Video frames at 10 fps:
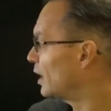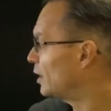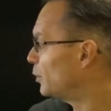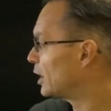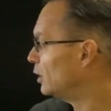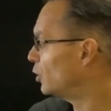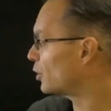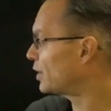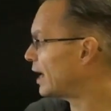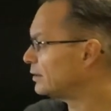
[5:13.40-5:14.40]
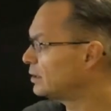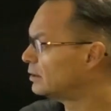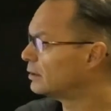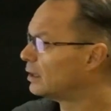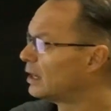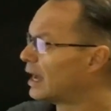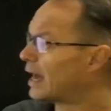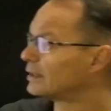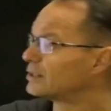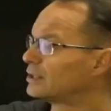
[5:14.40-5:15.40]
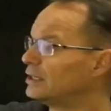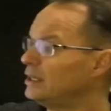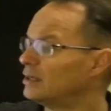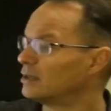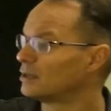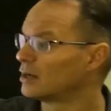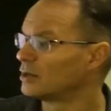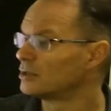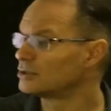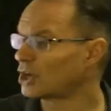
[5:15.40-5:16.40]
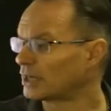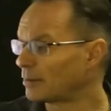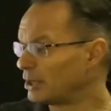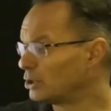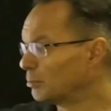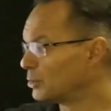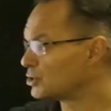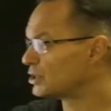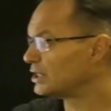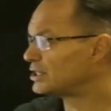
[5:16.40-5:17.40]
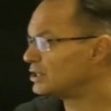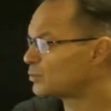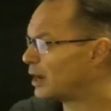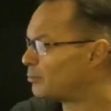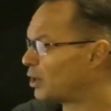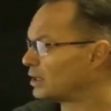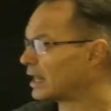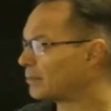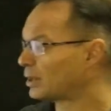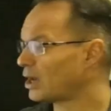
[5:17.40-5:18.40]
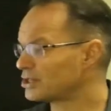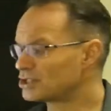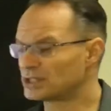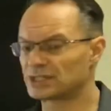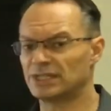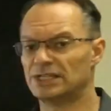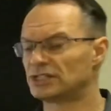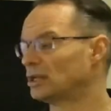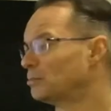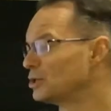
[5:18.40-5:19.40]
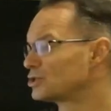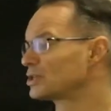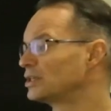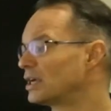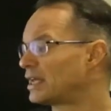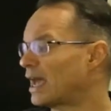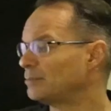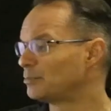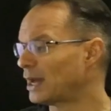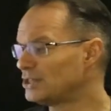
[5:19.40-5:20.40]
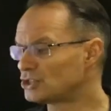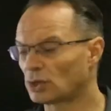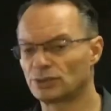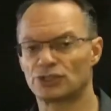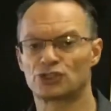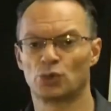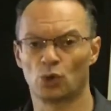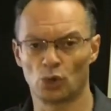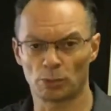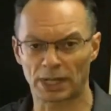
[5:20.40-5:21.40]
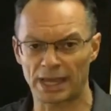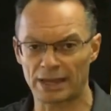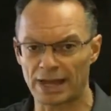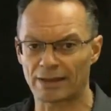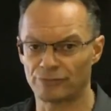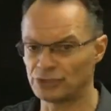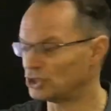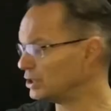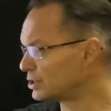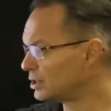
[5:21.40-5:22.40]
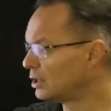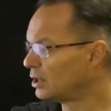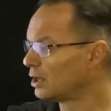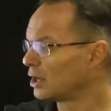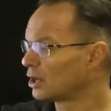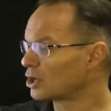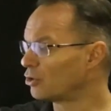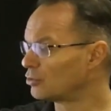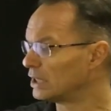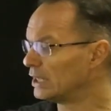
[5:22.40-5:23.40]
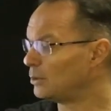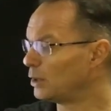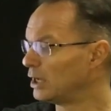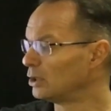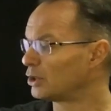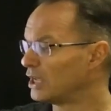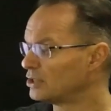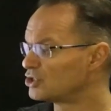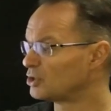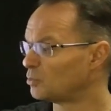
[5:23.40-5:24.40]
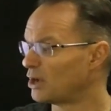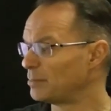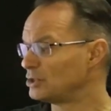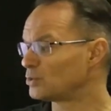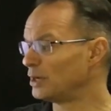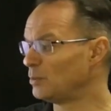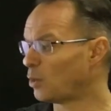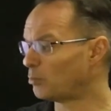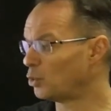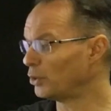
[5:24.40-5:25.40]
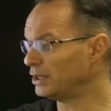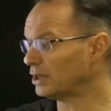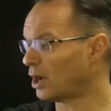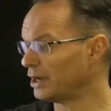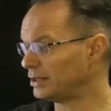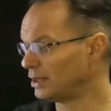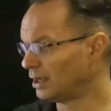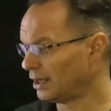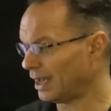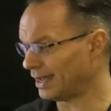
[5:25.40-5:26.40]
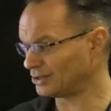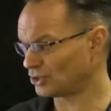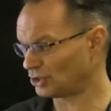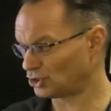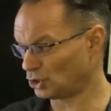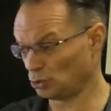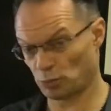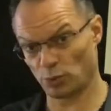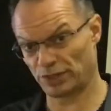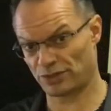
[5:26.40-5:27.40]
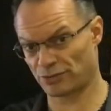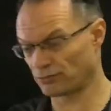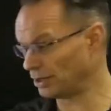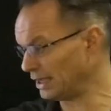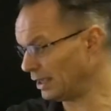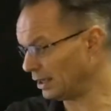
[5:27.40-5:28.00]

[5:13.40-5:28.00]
And we can look then at the dynamic numbers. So this is where PuttLab likes to see its numbers, again, based on the tour player averages. Currently we are looking somewhere between 1.9 and the 2.3